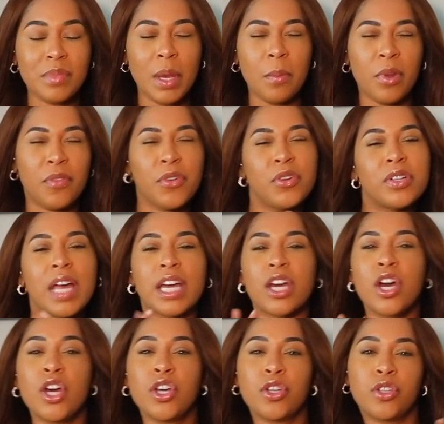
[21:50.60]
But if you're in like
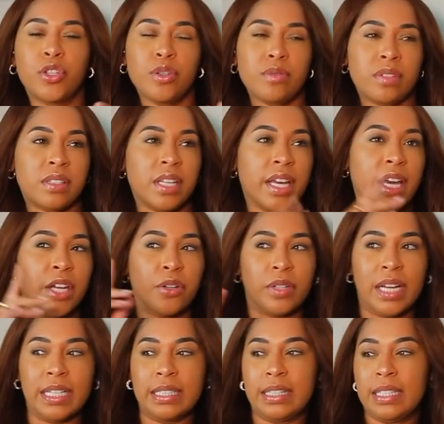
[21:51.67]
Houston or
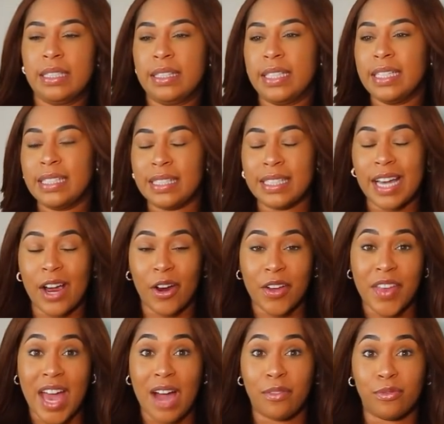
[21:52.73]
like the DC area,
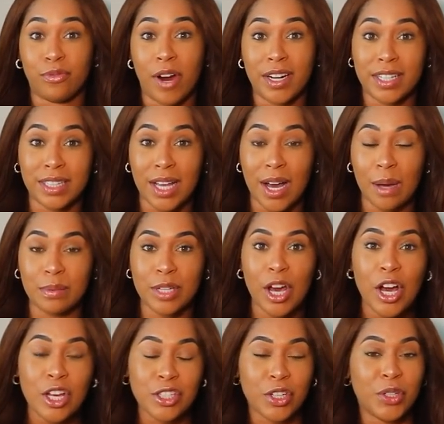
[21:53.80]
they have run clubs,
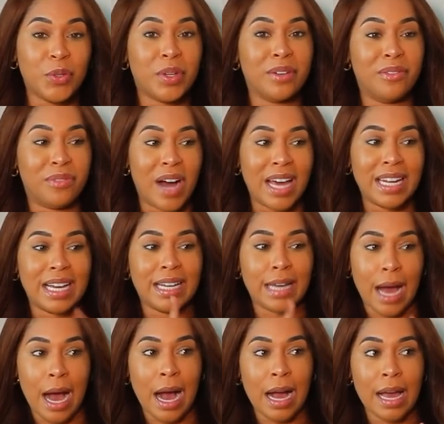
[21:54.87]
so you can find a
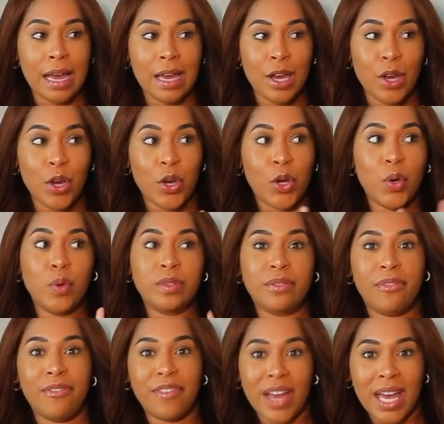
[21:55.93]
guy who's
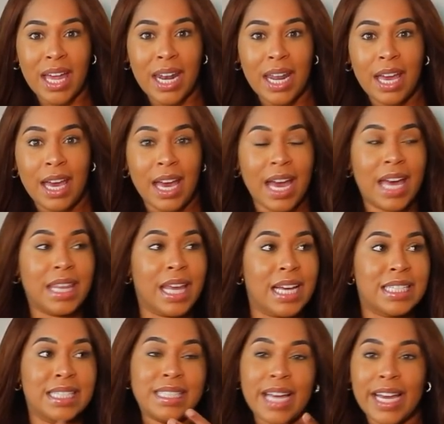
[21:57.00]
fit and
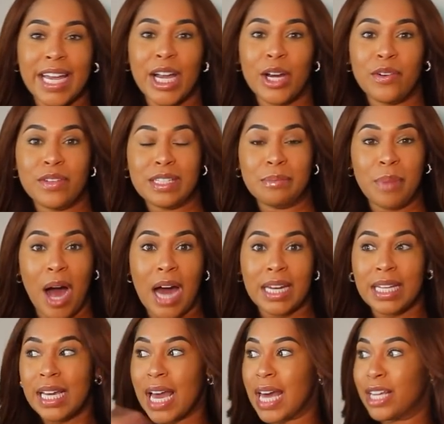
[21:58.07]
likes to take care of his
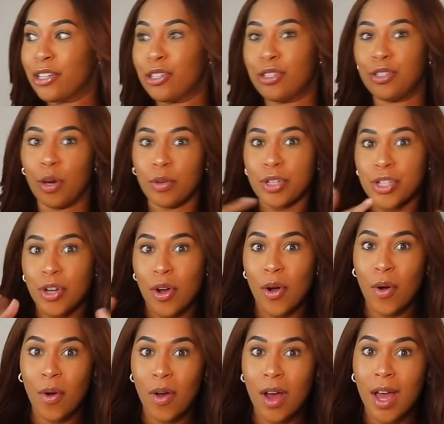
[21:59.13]
body and is
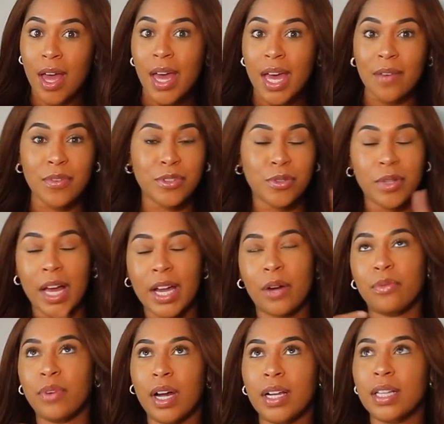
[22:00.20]
social. If you do like a
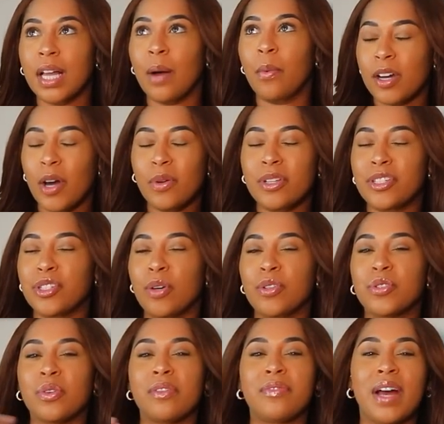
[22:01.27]
run club, go to
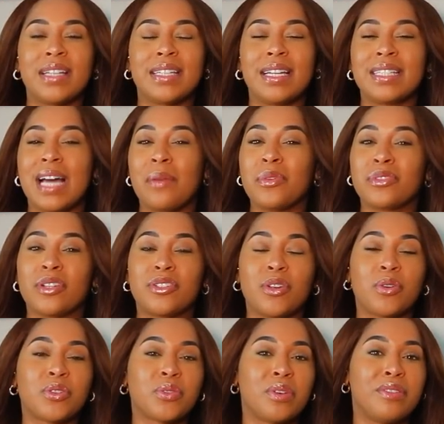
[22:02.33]
social events. Anytime there's a
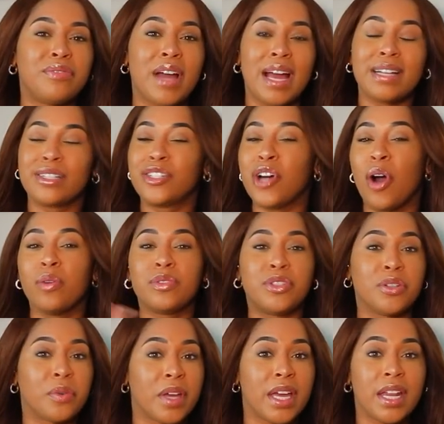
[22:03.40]
social event, go
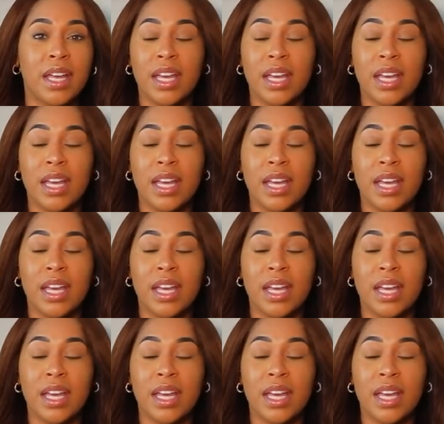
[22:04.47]
to it.